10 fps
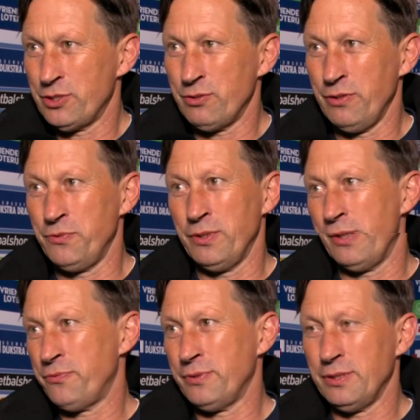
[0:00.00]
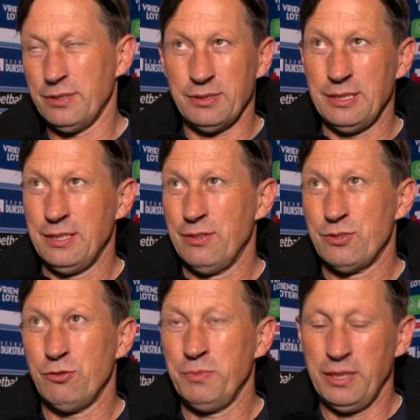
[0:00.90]
So if you have
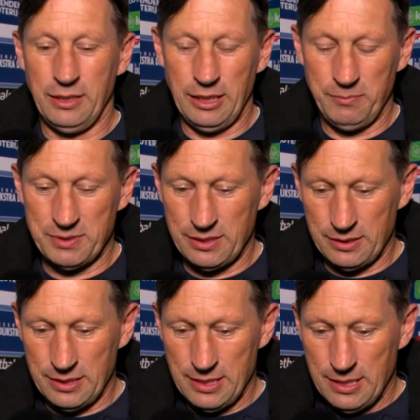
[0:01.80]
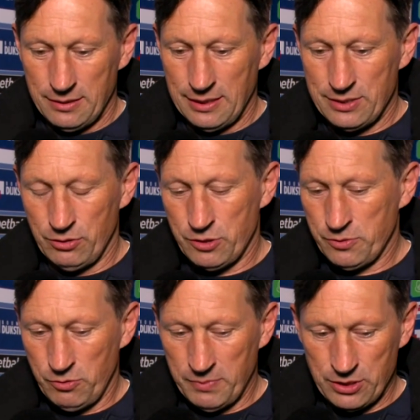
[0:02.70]
so many games, then there's not
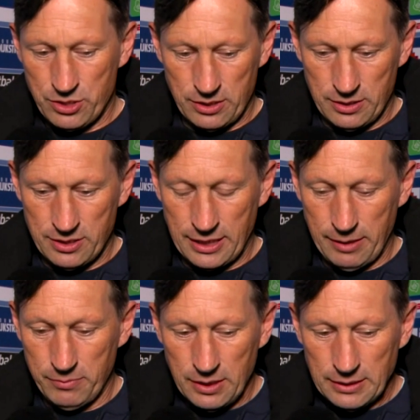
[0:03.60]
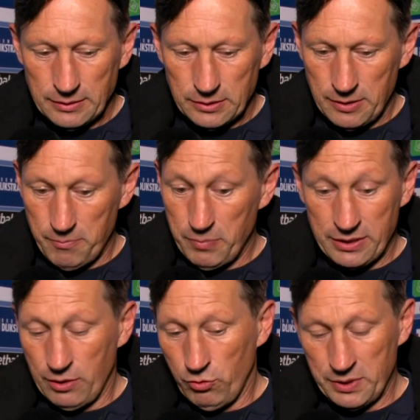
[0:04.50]
so much time.
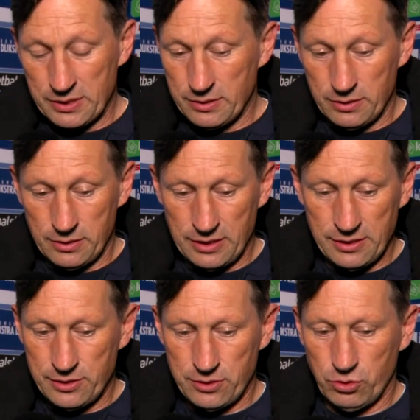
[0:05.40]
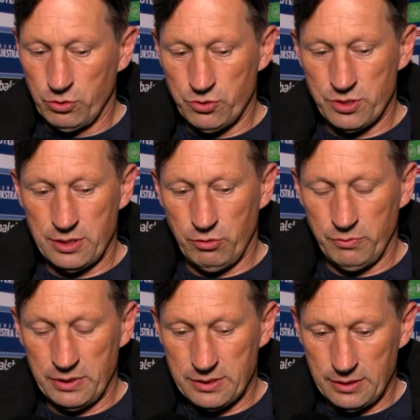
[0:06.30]
But they always, the assistant coaches, they
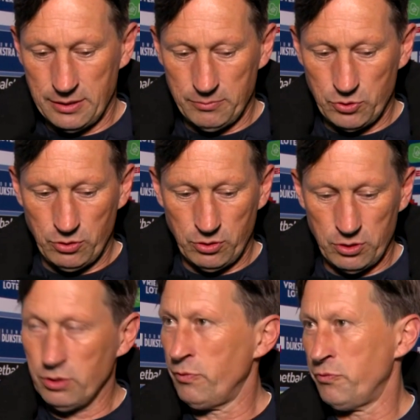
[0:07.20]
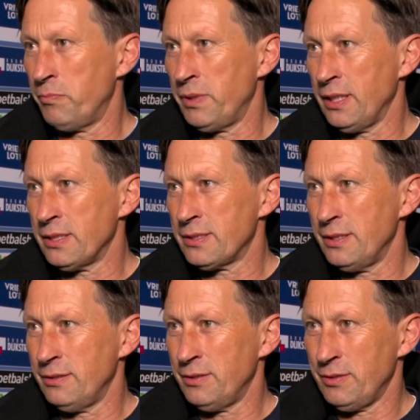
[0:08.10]
always talk a lot with the players.
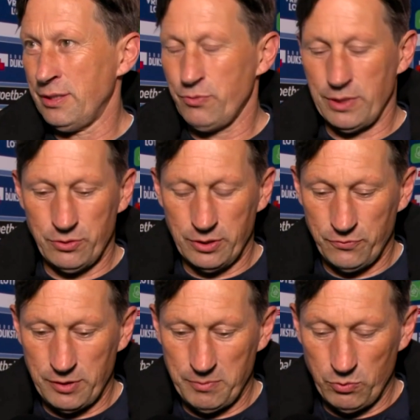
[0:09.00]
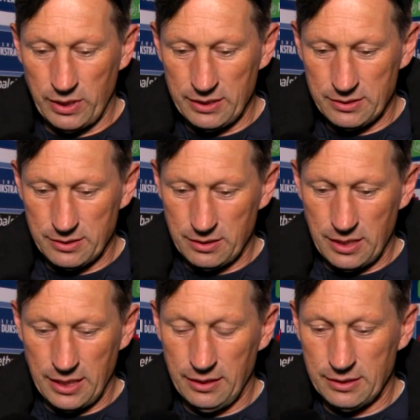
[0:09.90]
They try to give them advices and
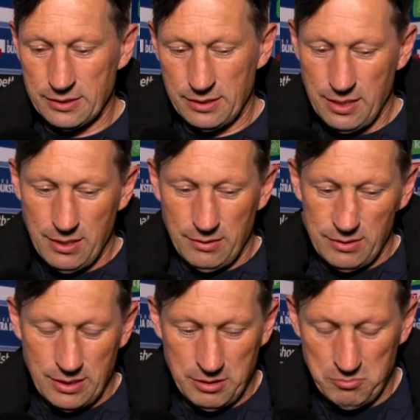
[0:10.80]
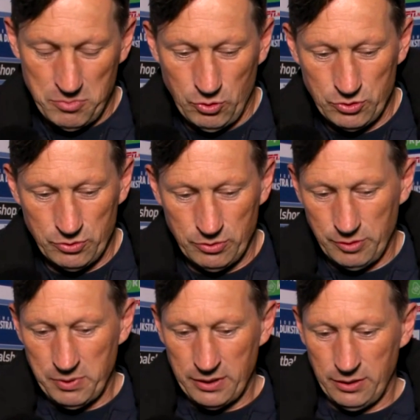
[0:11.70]
ideas, also
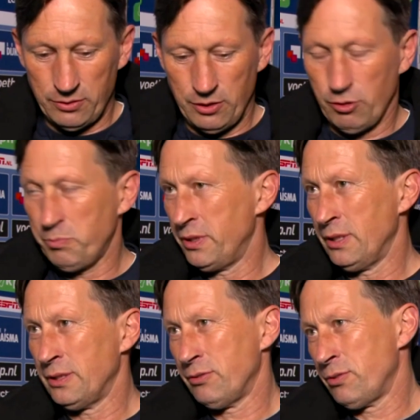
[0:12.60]
depending on the opponent.